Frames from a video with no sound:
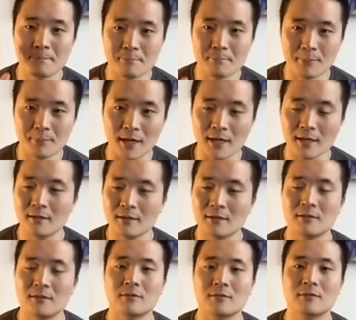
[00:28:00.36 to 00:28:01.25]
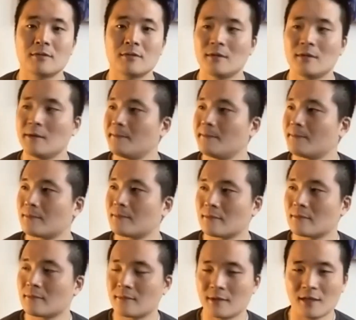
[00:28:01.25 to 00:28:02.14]
But
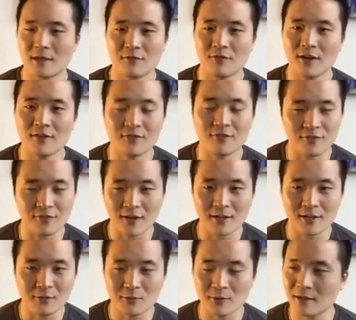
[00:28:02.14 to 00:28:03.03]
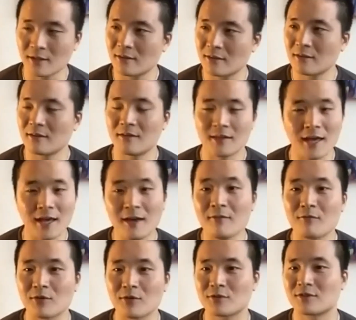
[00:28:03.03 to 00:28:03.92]
if I fight with
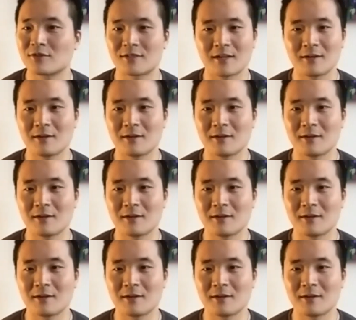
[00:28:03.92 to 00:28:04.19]
them versus,